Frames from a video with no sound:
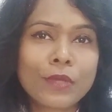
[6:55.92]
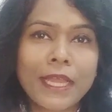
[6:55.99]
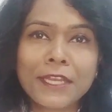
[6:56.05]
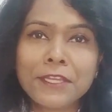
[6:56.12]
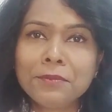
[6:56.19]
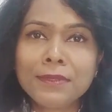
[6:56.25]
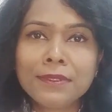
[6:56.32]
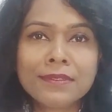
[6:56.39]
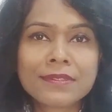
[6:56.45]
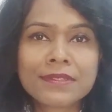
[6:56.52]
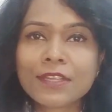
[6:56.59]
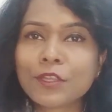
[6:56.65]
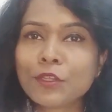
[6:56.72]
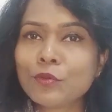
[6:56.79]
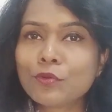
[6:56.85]
animals,
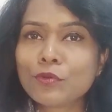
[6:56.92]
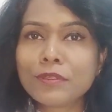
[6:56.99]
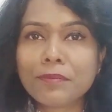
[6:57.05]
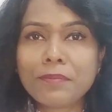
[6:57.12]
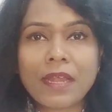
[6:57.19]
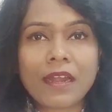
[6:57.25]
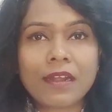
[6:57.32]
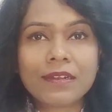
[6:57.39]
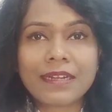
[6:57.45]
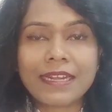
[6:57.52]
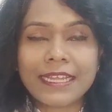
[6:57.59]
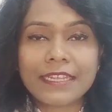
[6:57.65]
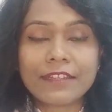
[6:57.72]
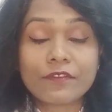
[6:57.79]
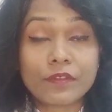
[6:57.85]
you know the plant
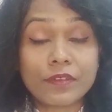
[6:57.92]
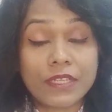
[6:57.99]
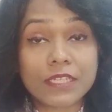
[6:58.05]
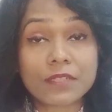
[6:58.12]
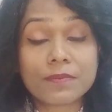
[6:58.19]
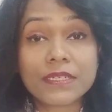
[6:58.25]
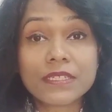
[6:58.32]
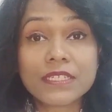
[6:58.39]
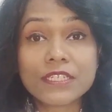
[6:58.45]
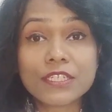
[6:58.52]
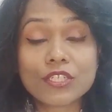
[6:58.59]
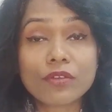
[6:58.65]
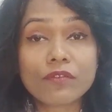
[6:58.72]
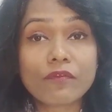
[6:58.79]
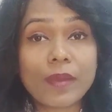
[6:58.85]
life. Yes,
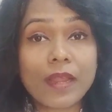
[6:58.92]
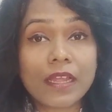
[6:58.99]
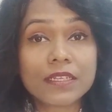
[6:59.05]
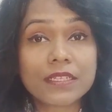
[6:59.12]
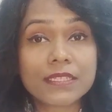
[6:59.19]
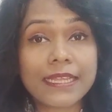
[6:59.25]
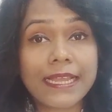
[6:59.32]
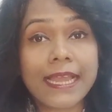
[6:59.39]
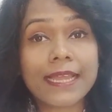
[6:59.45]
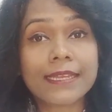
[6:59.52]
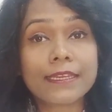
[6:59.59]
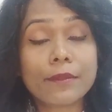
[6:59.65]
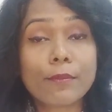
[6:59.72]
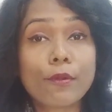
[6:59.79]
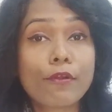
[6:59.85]
percentage of plants
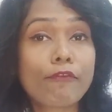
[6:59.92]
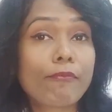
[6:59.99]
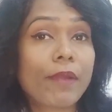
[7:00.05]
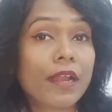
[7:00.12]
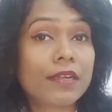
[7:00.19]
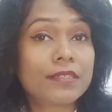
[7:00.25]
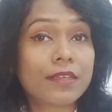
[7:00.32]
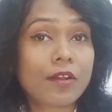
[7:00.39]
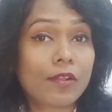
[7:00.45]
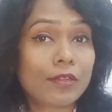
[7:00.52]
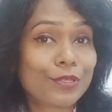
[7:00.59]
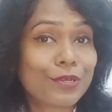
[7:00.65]
and number of plants are also